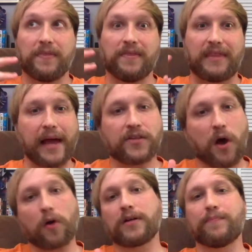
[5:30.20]
that's
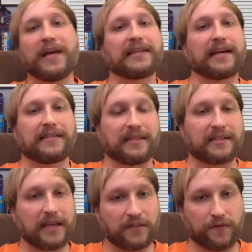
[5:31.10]
hard to make that
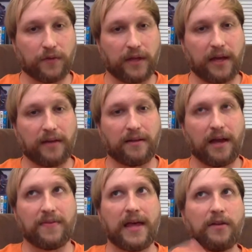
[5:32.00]
successful then.
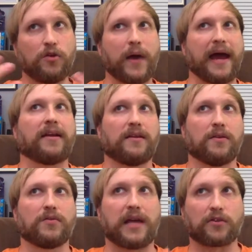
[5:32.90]
And then you add in
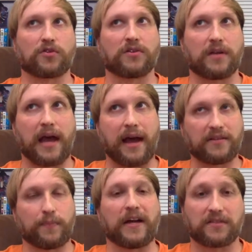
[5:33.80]
those extra
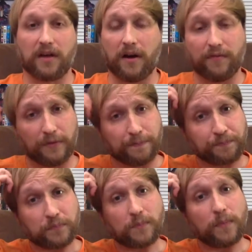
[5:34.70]
aspects of,
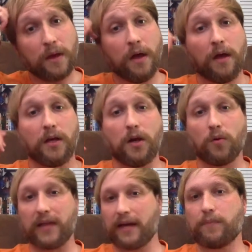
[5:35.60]
you know,
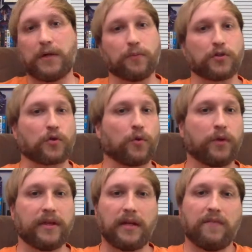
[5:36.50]
letting people screw
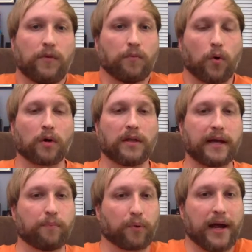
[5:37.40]
with it even more,
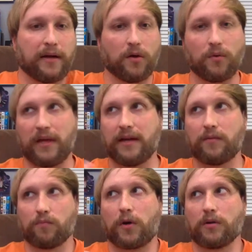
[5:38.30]
like Brando,
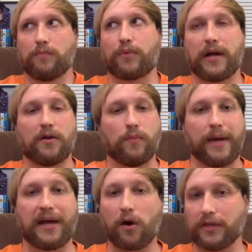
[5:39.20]
letting Marlon Brando
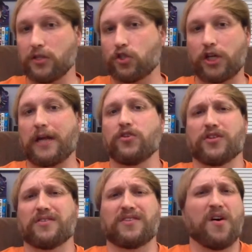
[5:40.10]
make all these
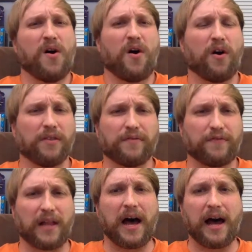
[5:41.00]
changes on the
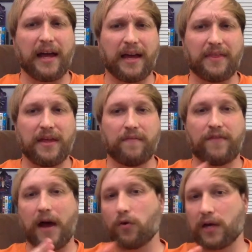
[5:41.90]
fly, and then
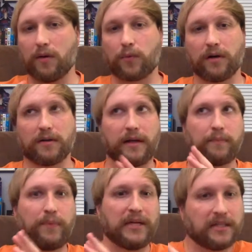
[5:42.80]
Val Kilmer,
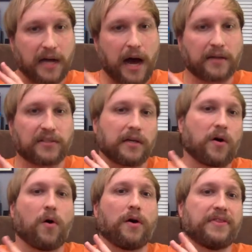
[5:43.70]
like being toxic
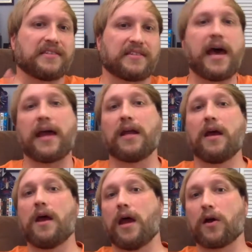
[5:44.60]
on the set
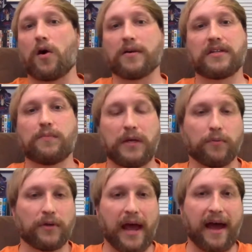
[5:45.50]
and causing
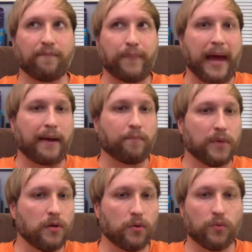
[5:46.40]
people to have bad
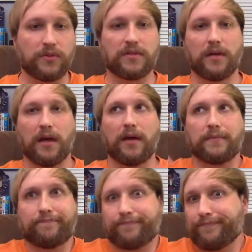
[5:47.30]
moods.
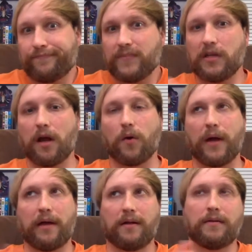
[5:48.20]
You know,
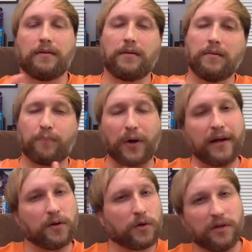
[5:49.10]
it,
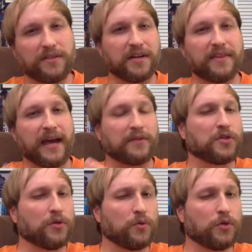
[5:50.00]
Brando could have done that
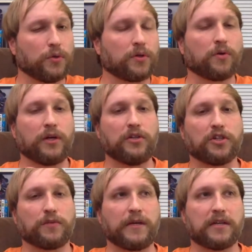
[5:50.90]
too, to a degree,
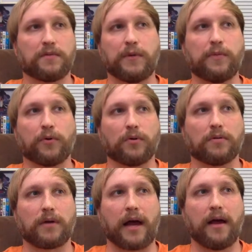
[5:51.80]
just because
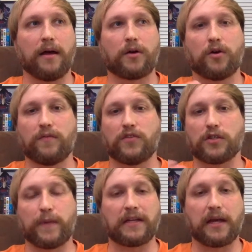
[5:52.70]
people uh, uh, could have
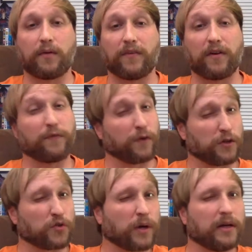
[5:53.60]
just been getting very
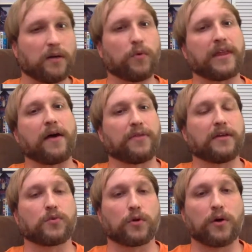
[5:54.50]
frustrated with how
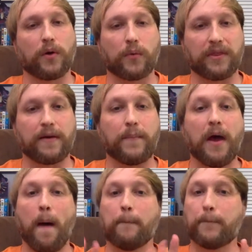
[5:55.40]
things were going with him.
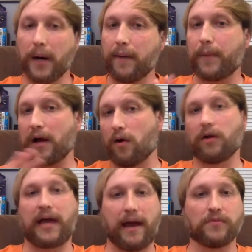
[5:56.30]
But by all
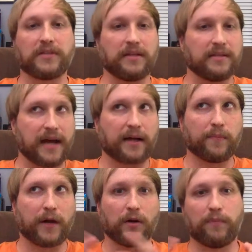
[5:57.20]
accounts, in the
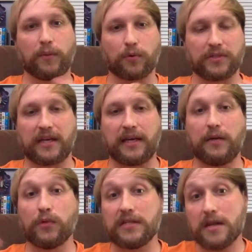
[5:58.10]
documentary, people were saying
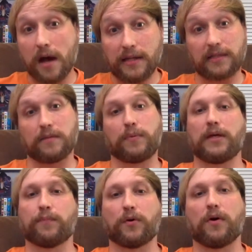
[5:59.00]
he was nice to
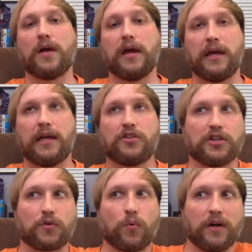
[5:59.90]
people. He
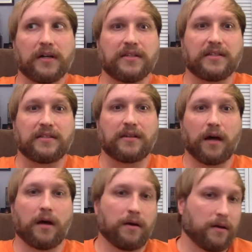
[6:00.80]
just was
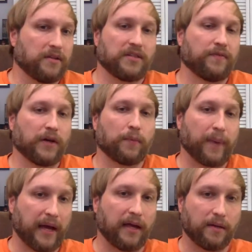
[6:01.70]
a, a severe
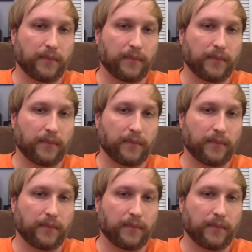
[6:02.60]
pain,